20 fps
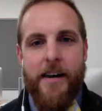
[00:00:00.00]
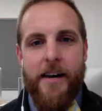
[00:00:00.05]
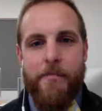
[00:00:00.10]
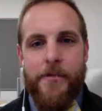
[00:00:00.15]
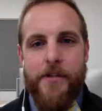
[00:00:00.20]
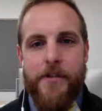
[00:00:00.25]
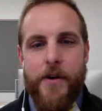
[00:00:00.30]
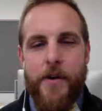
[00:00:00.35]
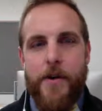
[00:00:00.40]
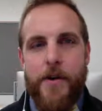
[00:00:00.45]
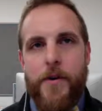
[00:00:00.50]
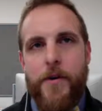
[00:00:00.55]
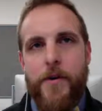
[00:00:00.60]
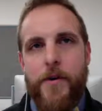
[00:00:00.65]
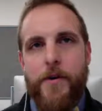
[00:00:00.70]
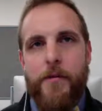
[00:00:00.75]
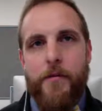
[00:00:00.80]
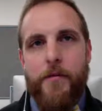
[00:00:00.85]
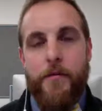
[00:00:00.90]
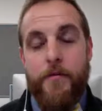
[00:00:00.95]

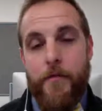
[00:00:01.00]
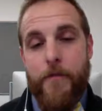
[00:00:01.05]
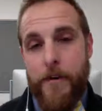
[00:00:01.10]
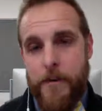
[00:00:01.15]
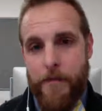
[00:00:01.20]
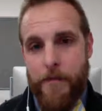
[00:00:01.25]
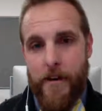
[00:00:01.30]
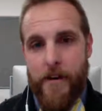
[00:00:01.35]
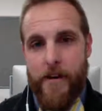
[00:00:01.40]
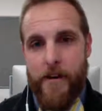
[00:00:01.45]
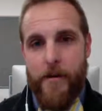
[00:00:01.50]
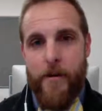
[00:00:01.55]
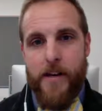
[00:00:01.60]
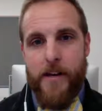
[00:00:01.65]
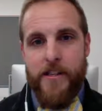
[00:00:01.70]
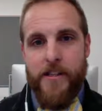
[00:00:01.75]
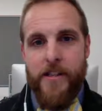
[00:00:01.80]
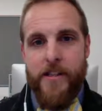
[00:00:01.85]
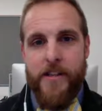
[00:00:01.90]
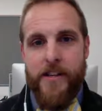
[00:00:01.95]
So first part of your
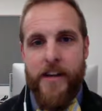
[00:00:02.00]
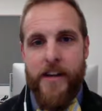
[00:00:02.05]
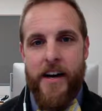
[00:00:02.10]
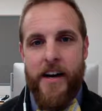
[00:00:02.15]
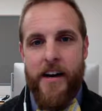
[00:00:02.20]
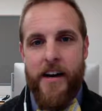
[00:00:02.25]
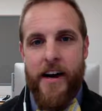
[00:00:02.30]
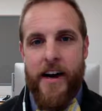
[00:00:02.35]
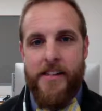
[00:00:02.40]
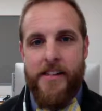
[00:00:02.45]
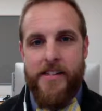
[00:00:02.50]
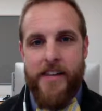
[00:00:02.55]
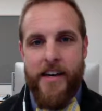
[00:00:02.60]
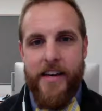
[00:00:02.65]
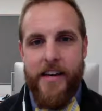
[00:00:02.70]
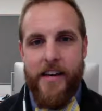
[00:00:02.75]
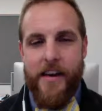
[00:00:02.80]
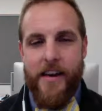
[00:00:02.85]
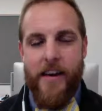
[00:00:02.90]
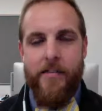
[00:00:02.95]
question, I'd
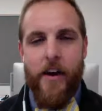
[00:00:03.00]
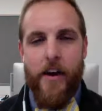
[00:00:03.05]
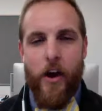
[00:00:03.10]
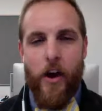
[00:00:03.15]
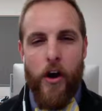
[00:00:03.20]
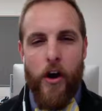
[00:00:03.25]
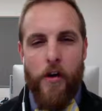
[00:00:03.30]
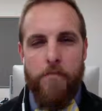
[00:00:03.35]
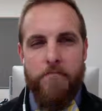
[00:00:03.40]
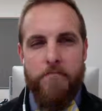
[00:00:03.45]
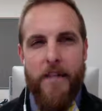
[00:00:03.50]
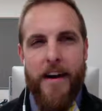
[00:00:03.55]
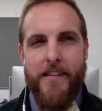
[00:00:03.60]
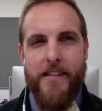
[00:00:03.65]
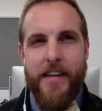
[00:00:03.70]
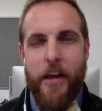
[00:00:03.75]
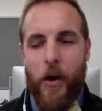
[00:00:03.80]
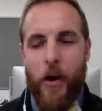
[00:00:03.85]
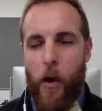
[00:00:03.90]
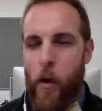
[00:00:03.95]
say
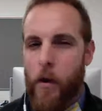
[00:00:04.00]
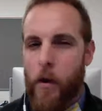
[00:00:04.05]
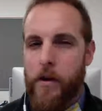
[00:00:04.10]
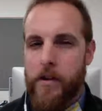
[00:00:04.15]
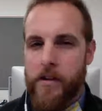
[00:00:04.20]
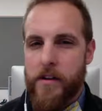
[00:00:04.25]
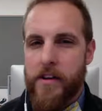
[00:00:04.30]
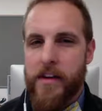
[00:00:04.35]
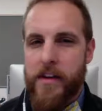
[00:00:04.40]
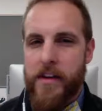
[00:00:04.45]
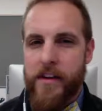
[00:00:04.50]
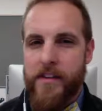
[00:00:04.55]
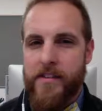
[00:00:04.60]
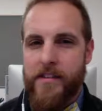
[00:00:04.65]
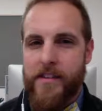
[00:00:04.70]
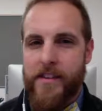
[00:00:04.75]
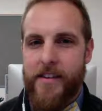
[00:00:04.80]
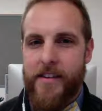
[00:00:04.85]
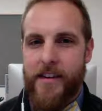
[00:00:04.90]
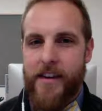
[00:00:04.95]
quarterly
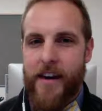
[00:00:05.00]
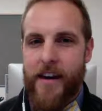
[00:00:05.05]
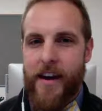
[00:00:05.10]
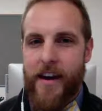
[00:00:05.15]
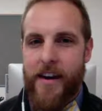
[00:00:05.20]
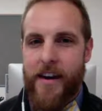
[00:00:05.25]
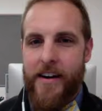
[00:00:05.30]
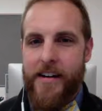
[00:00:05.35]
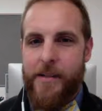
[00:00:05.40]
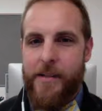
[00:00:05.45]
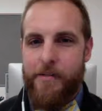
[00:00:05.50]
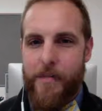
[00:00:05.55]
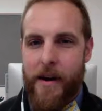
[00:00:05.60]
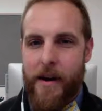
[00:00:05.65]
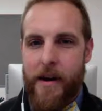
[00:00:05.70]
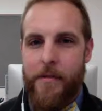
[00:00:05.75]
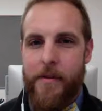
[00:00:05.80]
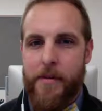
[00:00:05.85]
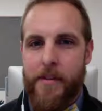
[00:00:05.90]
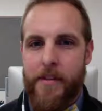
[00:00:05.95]
is
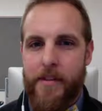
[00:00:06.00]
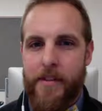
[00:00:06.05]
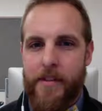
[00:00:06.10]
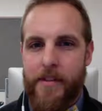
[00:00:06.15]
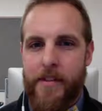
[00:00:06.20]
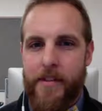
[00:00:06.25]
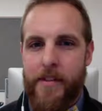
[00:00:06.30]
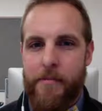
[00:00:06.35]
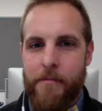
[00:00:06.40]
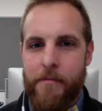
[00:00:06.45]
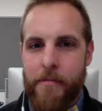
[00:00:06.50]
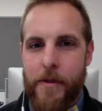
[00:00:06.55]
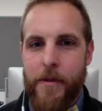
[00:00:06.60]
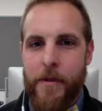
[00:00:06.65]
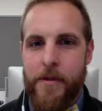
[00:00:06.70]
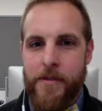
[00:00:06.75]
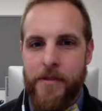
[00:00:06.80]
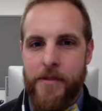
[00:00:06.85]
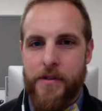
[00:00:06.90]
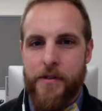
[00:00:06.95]
probably the
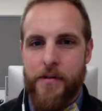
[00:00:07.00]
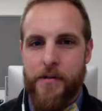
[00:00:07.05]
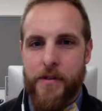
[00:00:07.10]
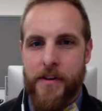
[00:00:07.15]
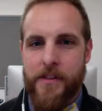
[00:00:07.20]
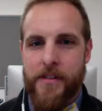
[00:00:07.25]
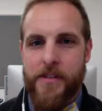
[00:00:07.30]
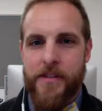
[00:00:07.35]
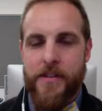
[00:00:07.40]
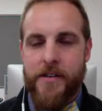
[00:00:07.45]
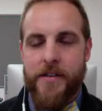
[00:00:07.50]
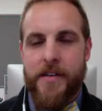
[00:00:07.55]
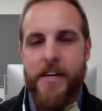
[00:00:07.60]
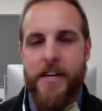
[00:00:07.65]
most you'd want to do.